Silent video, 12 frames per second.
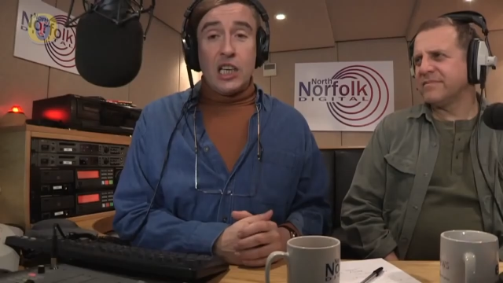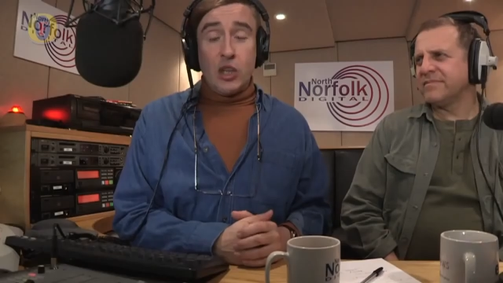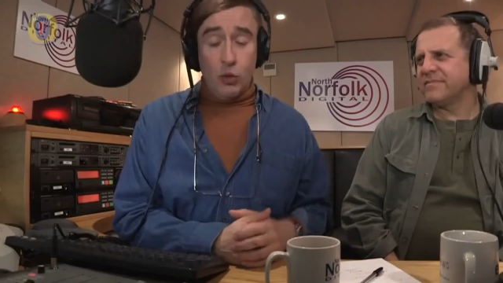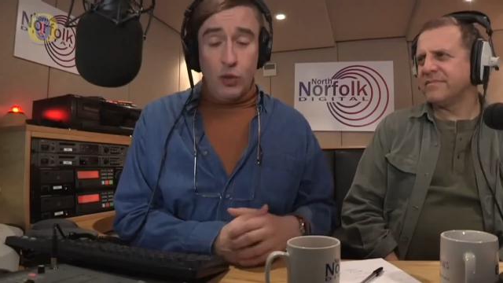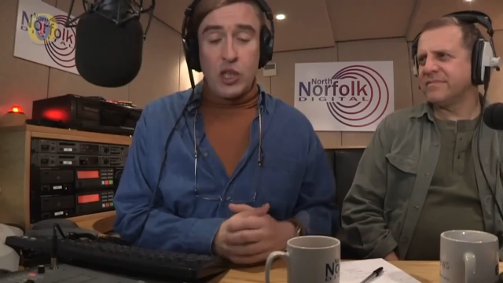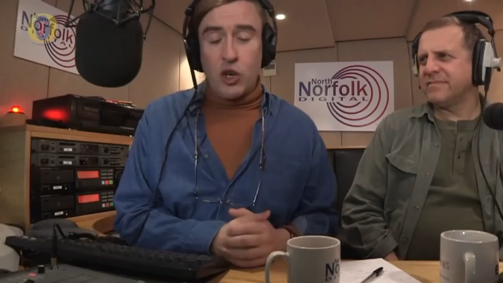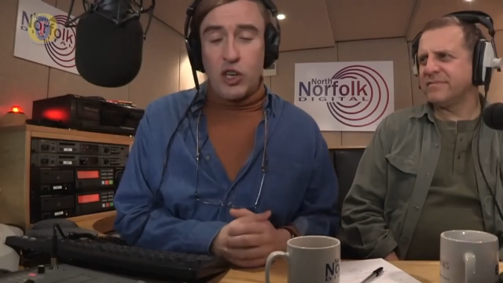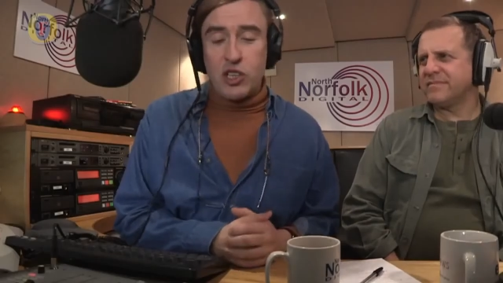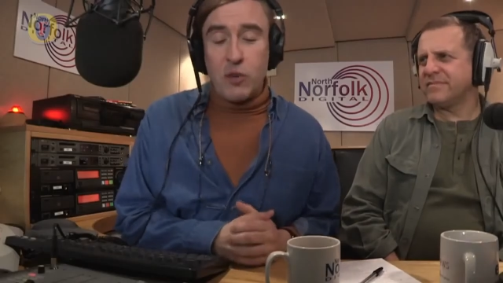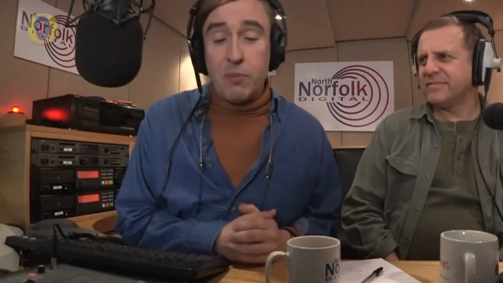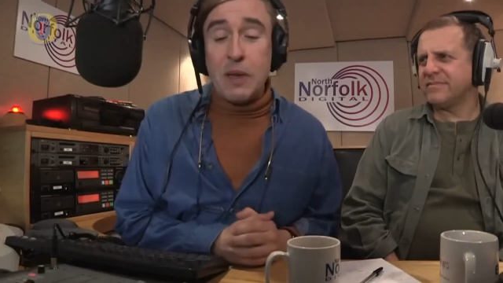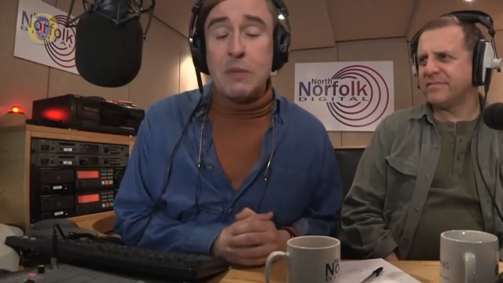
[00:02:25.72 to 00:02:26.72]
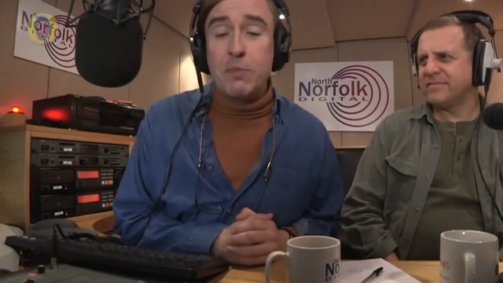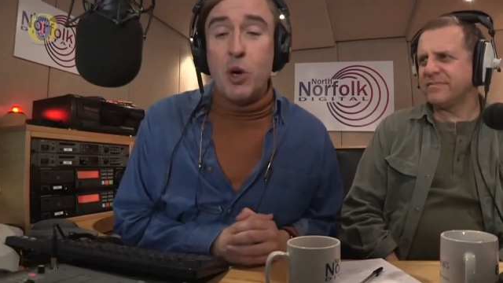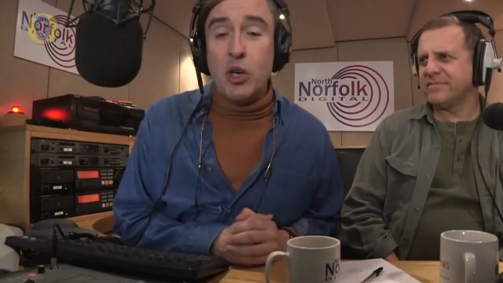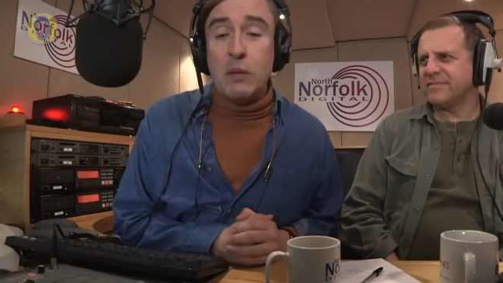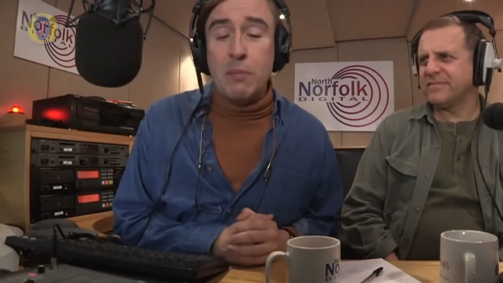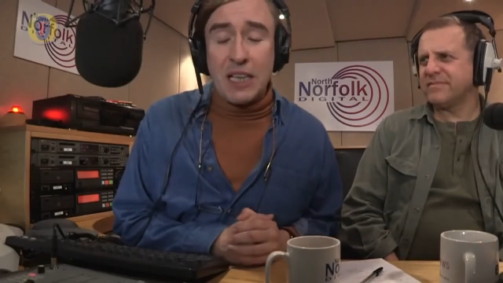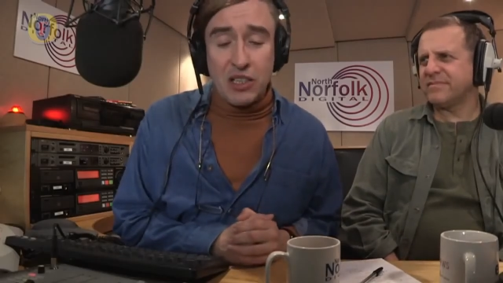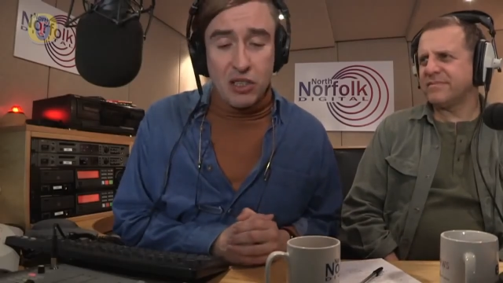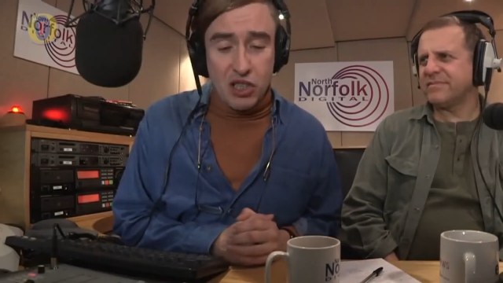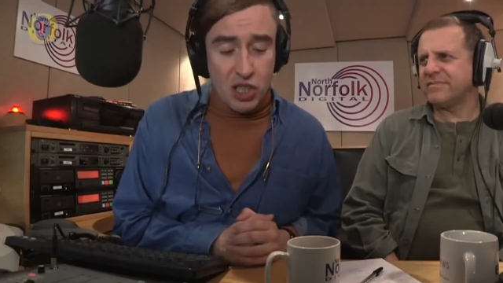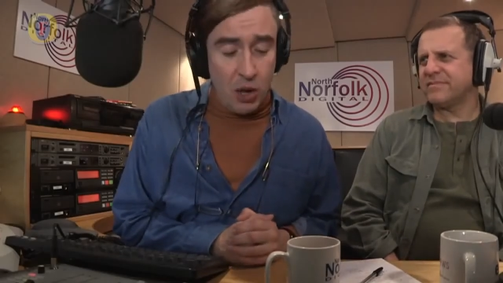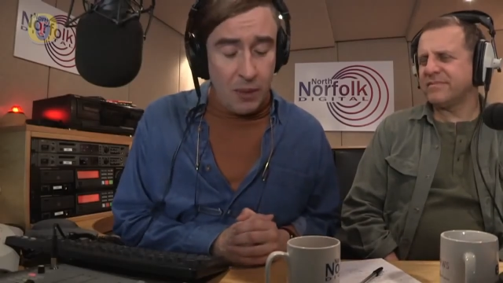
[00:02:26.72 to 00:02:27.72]
Speaker 1: You rejoin us on Mid Morning
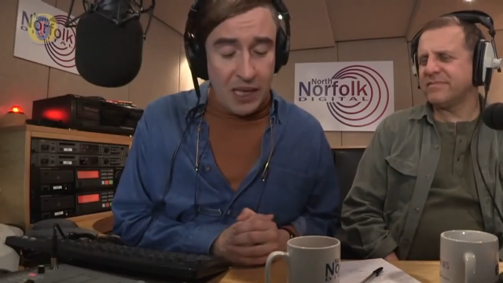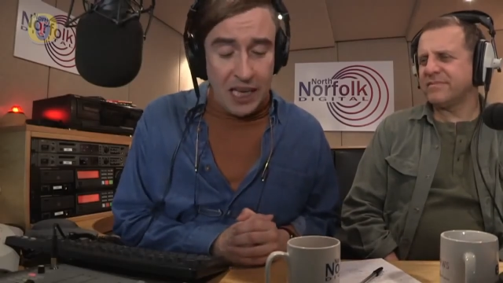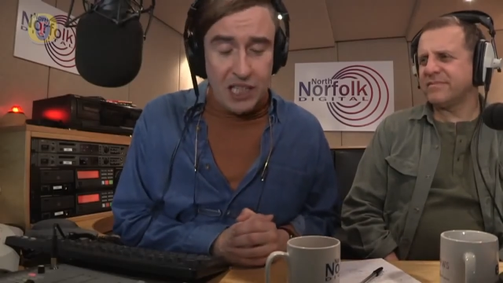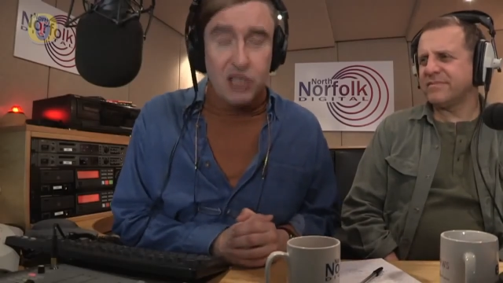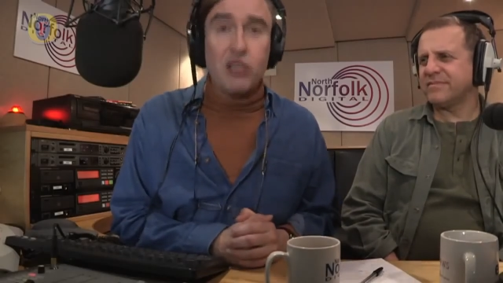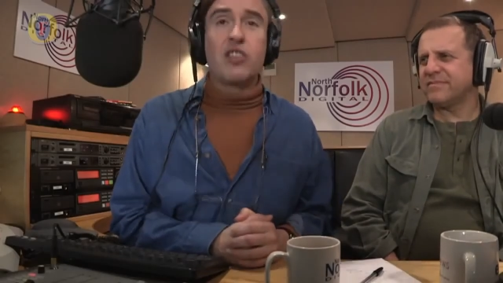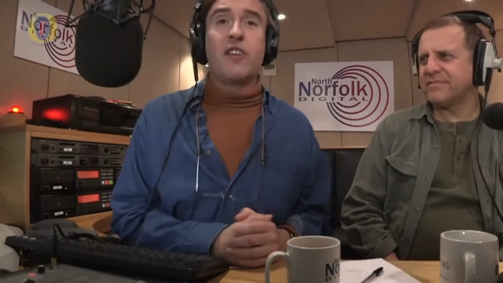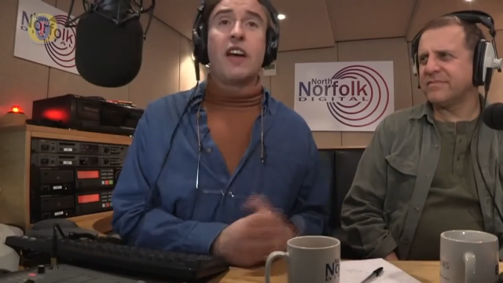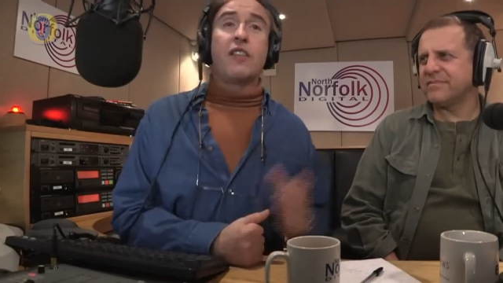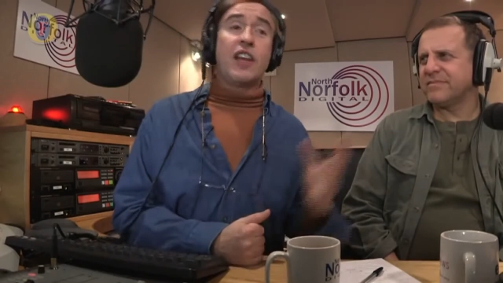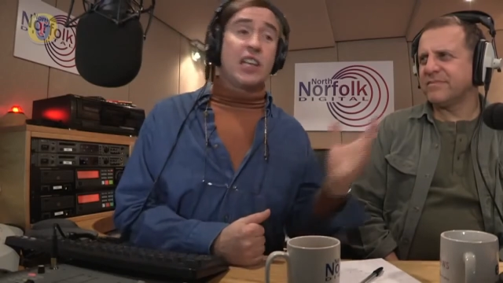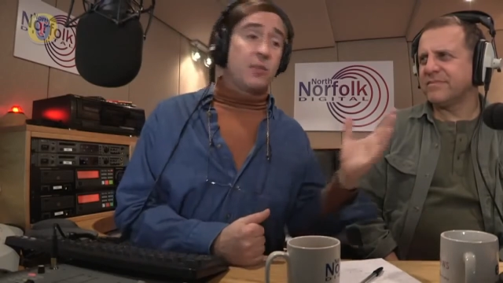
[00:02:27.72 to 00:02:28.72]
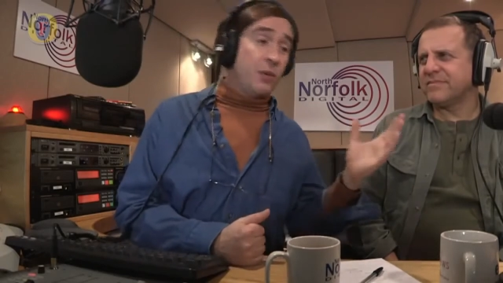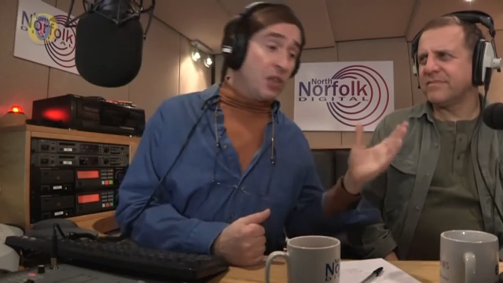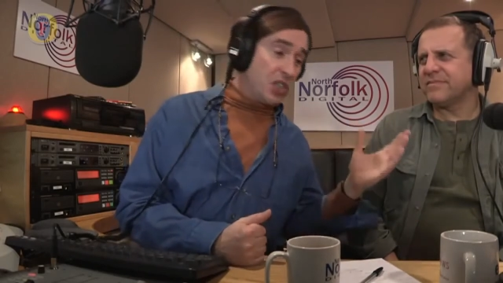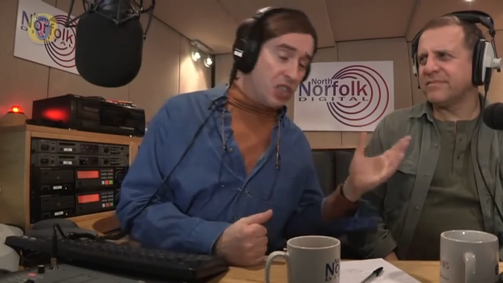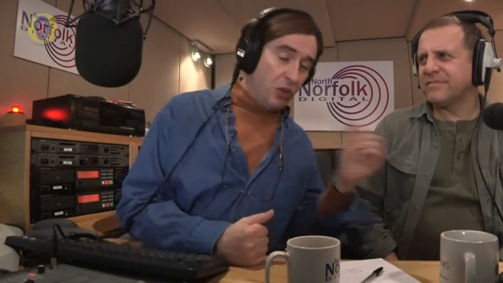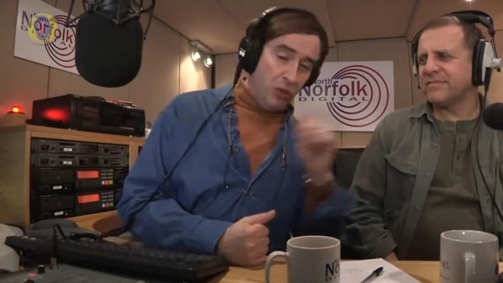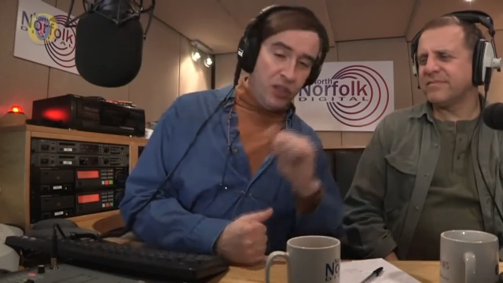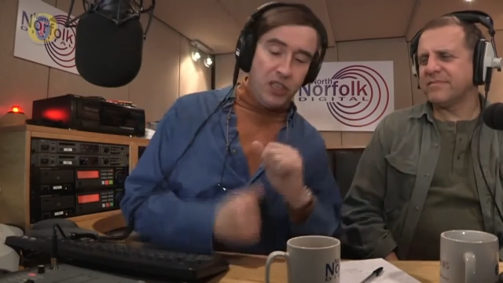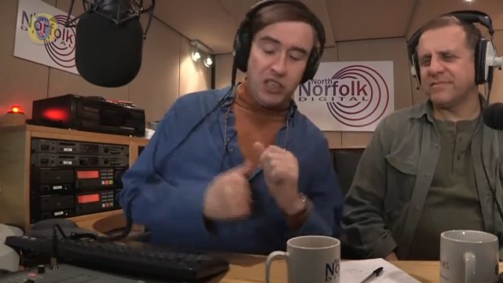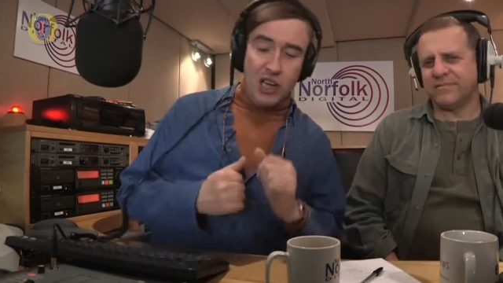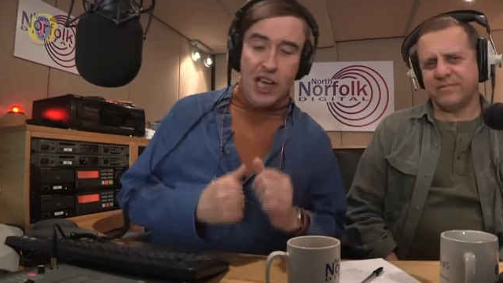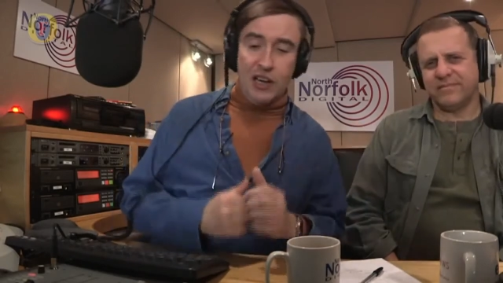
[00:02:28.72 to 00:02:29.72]
Matters. Tommy Gaskell, survival expert, still with
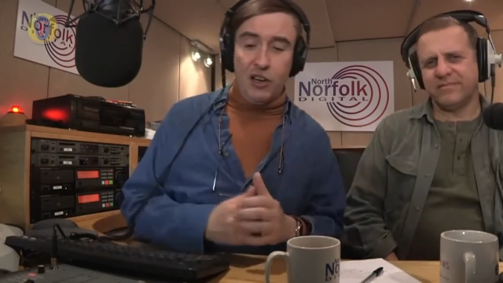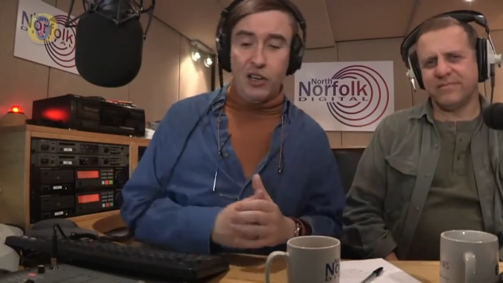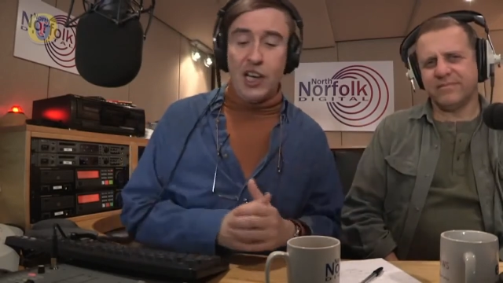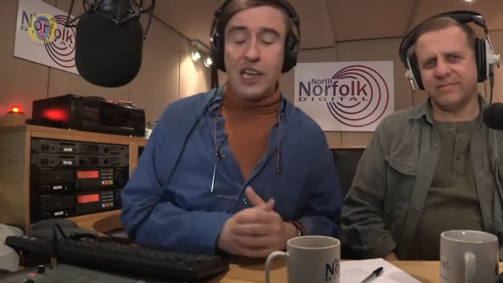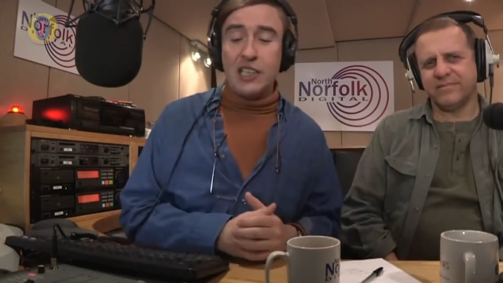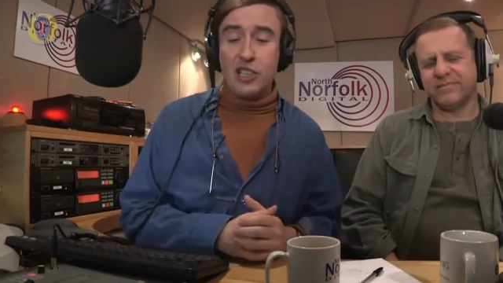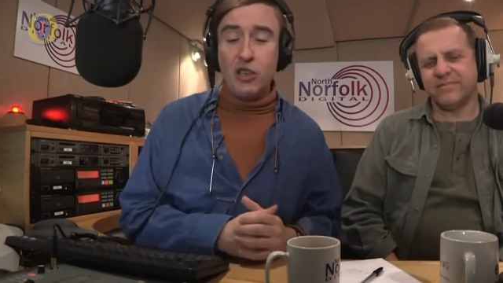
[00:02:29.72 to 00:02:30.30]
us. And on line